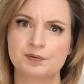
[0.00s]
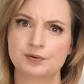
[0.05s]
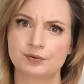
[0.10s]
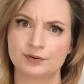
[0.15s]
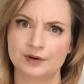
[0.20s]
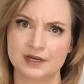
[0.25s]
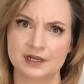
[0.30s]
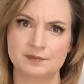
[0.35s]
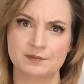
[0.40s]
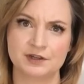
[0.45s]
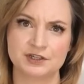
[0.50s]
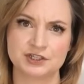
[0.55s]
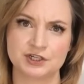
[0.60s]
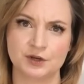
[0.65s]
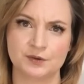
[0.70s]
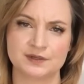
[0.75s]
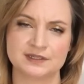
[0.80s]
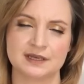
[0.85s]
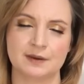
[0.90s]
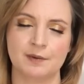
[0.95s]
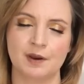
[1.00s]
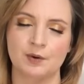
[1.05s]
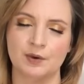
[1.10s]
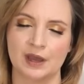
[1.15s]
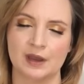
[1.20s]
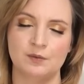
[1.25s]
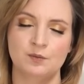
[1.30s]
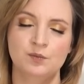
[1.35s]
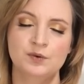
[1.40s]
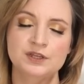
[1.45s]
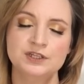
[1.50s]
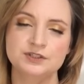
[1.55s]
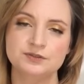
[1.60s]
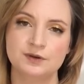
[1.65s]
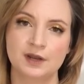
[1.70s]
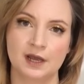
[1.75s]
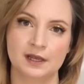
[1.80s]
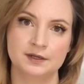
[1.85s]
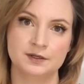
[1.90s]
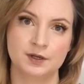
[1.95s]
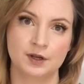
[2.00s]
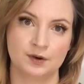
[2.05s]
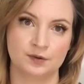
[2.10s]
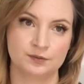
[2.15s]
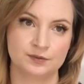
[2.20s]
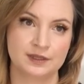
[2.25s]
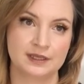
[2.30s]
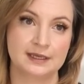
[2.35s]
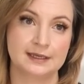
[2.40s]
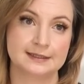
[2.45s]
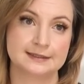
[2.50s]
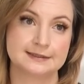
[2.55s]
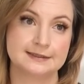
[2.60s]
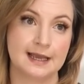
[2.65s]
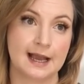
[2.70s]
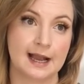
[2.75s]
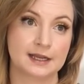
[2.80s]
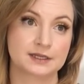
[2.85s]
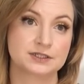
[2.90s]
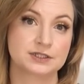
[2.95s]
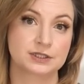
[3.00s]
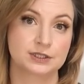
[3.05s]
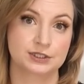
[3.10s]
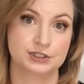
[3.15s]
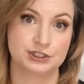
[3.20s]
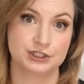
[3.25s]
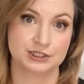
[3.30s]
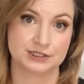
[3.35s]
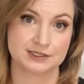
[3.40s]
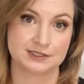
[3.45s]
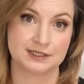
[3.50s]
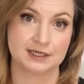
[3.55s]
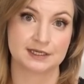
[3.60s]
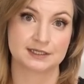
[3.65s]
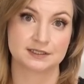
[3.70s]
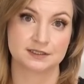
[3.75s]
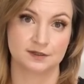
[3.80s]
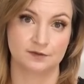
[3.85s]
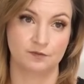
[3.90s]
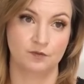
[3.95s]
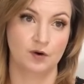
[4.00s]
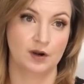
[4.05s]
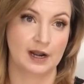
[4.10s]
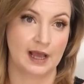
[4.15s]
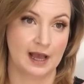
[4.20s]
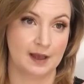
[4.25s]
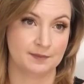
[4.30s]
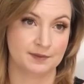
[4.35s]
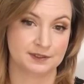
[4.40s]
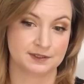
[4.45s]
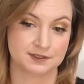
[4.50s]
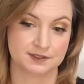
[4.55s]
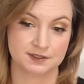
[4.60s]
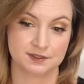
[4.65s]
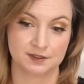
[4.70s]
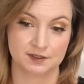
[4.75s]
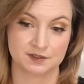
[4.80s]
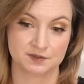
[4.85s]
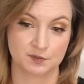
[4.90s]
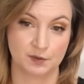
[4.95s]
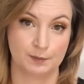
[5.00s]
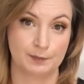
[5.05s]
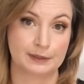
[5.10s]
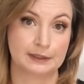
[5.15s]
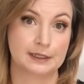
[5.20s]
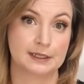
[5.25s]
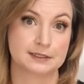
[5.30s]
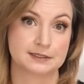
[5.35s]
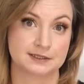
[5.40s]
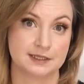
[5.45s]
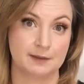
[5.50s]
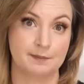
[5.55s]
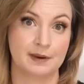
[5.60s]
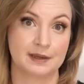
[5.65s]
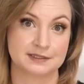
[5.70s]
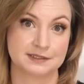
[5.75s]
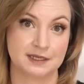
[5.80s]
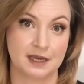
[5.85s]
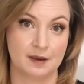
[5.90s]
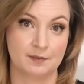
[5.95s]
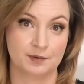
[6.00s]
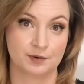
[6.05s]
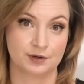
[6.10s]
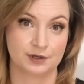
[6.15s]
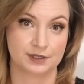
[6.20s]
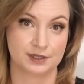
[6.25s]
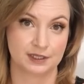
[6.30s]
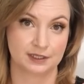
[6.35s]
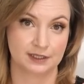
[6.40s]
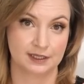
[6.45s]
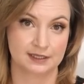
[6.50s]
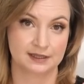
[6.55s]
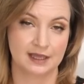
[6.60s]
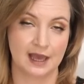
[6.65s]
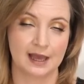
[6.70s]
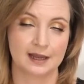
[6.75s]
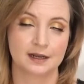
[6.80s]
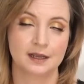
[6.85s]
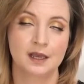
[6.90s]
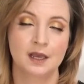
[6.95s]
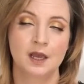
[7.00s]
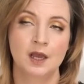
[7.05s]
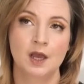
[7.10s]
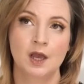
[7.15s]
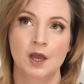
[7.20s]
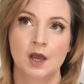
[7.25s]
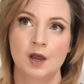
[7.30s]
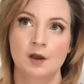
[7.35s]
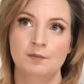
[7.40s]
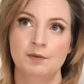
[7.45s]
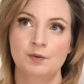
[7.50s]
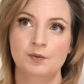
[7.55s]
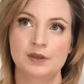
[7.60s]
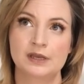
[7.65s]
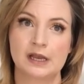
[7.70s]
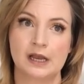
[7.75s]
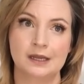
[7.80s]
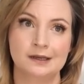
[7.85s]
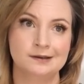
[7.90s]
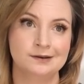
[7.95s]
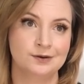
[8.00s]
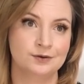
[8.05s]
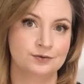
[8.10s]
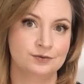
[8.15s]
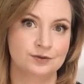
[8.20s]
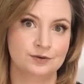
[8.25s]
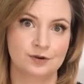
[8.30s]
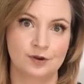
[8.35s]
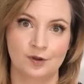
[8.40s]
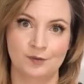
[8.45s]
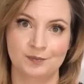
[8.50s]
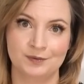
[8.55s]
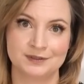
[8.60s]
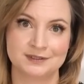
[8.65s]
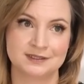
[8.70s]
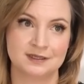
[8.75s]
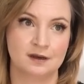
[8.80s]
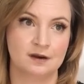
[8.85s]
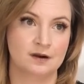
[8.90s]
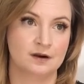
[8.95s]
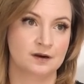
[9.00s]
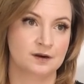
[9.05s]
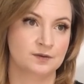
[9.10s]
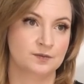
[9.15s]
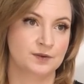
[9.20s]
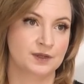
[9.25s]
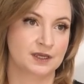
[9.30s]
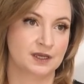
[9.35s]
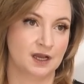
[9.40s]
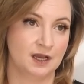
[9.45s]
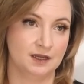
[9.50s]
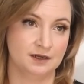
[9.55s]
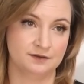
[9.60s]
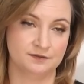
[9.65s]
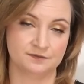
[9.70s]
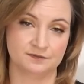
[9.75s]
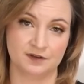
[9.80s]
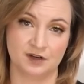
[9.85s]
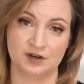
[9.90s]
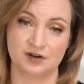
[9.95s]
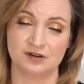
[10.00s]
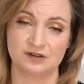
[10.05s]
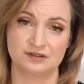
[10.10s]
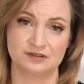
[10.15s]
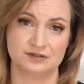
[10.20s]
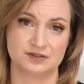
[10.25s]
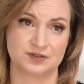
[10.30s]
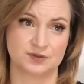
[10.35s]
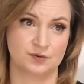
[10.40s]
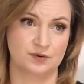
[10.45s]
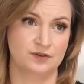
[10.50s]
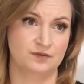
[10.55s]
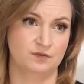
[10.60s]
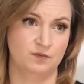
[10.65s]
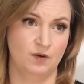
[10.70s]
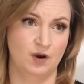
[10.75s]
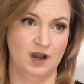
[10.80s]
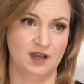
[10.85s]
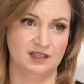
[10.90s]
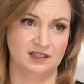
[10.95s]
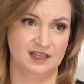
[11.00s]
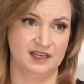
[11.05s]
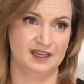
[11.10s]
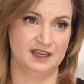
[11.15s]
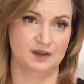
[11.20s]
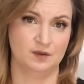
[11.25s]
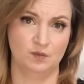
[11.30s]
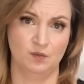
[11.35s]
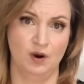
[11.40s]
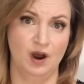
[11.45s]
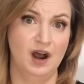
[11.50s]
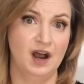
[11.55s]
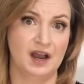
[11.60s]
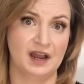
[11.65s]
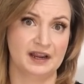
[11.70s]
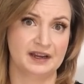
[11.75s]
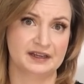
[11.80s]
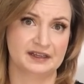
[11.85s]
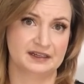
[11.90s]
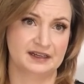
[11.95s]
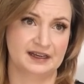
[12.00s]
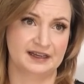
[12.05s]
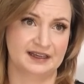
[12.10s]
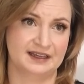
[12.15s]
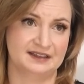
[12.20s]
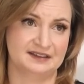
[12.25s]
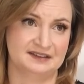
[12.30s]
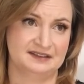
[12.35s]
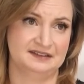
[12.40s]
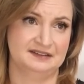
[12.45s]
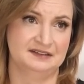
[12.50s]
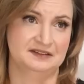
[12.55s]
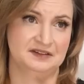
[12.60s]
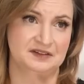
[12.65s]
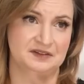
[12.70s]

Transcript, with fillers: pretty much know what's up. Okay, we do not know the exact logistics of what happens to these women, like step by step or anything like that. But we kind of know who the culprits are. We kind of heard sort of what, like, why, I guess.